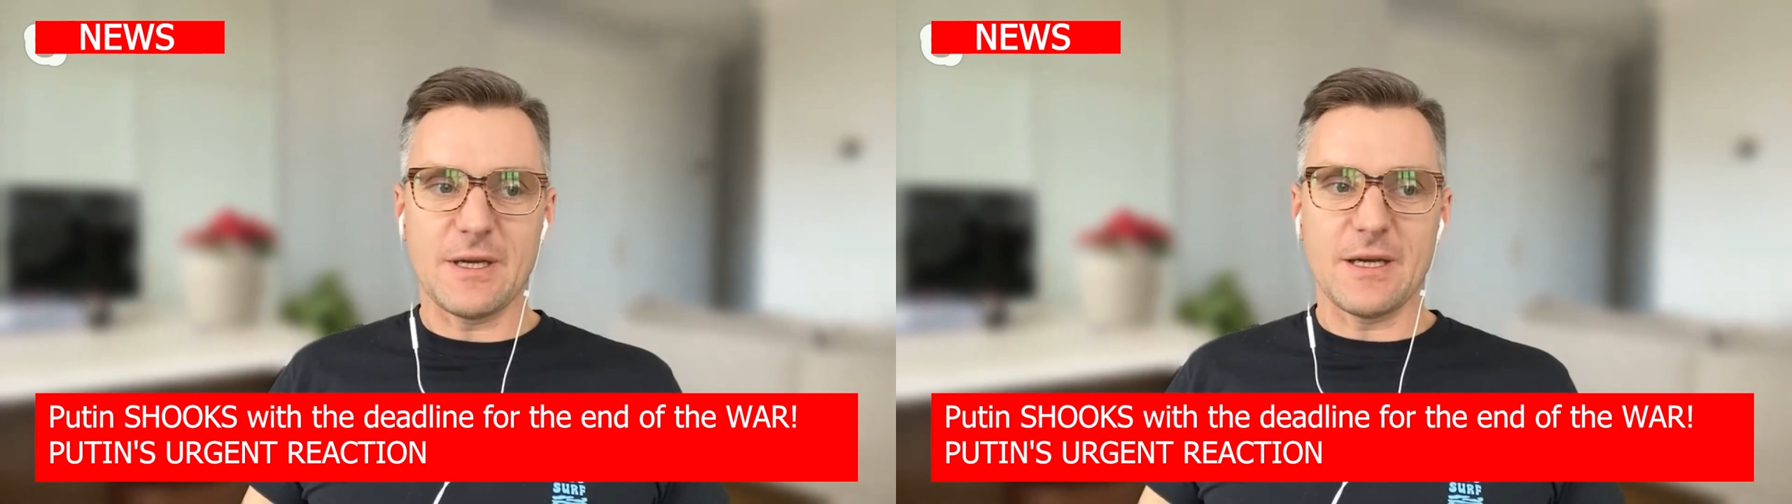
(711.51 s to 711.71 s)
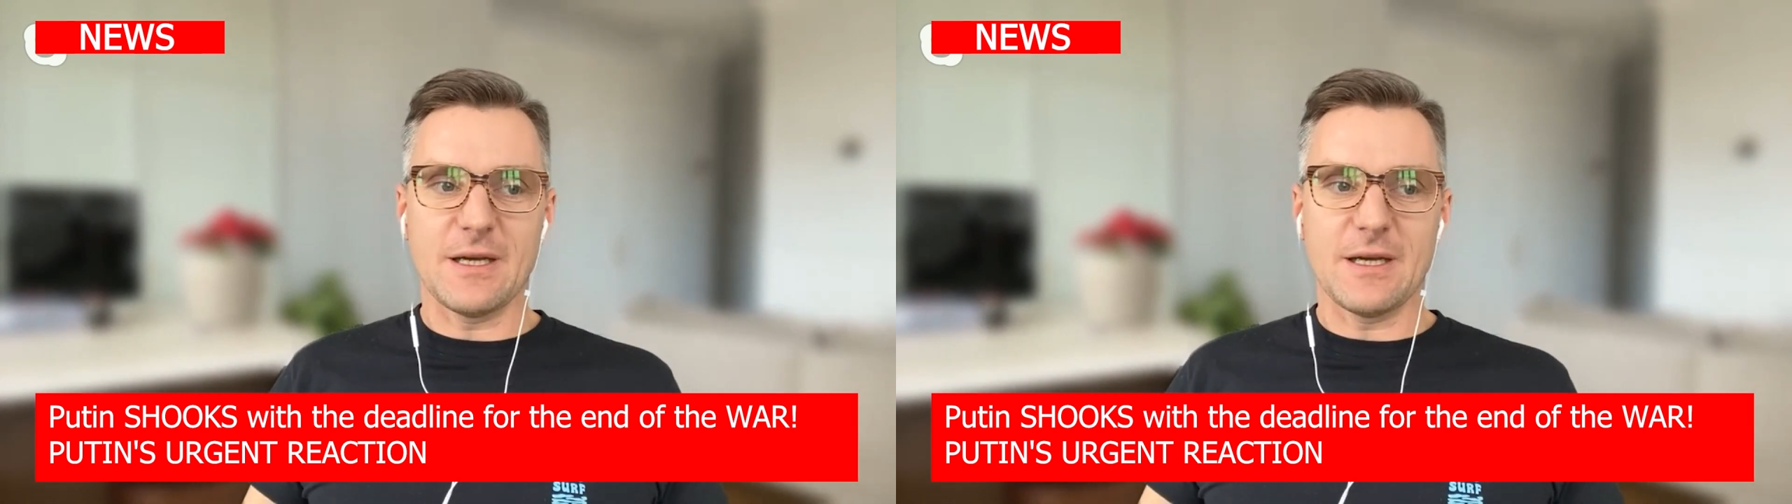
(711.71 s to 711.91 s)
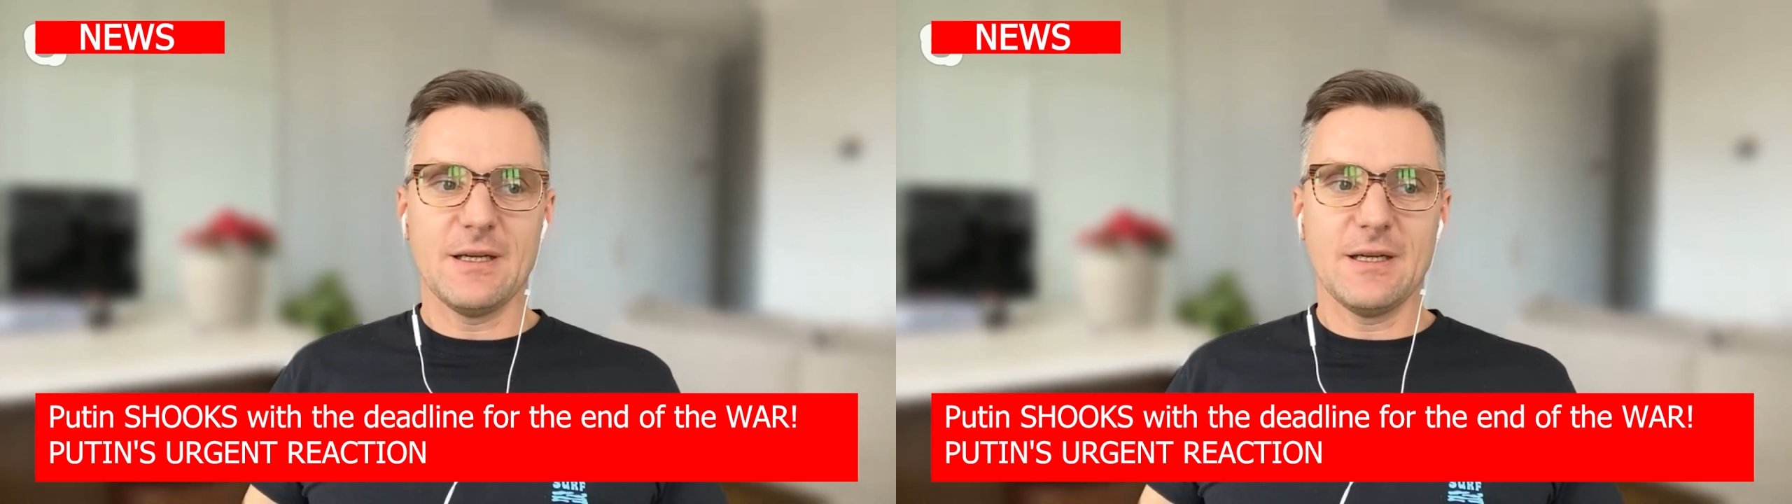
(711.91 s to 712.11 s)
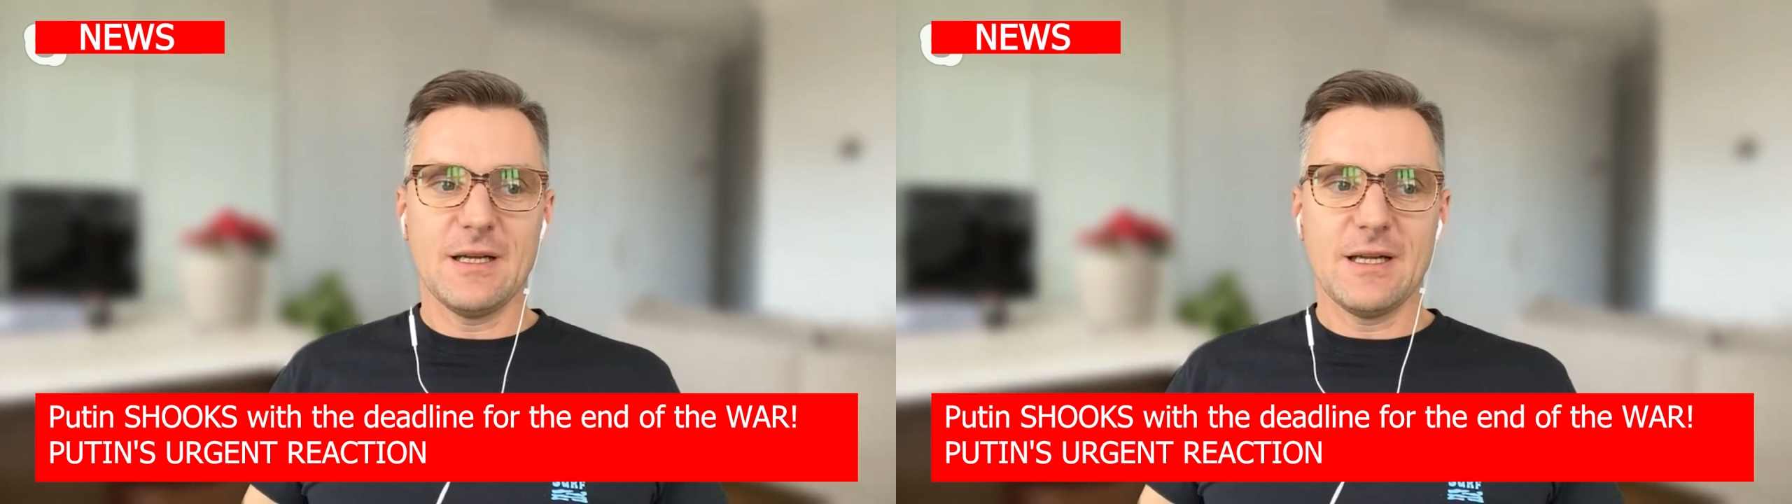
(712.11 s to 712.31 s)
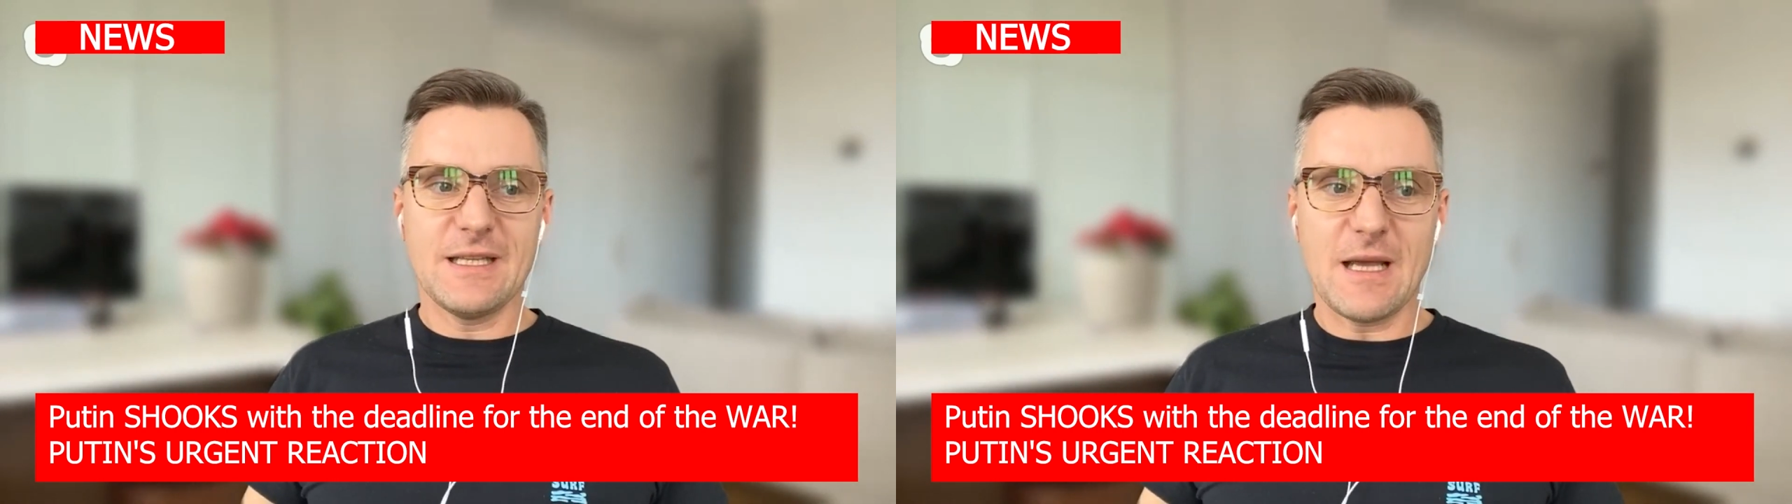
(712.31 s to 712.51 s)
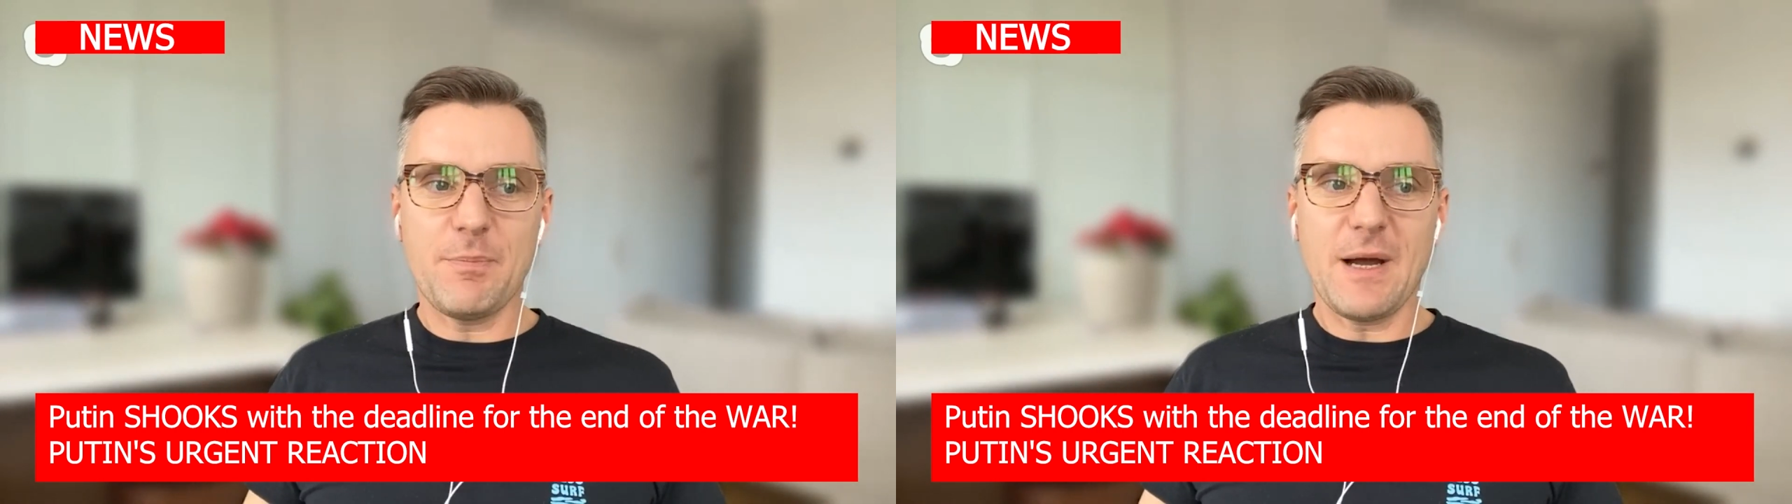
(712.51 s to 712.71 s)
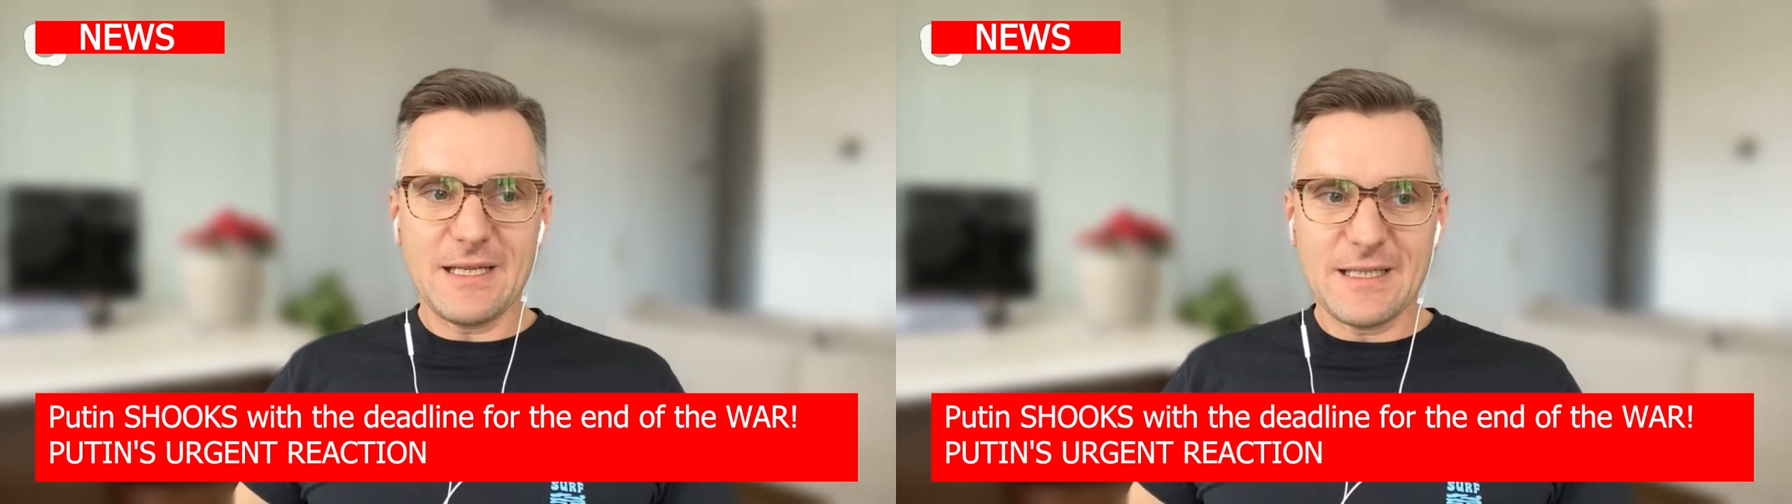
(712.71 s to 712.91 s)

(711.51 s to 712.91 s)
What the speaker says: that will destroy them.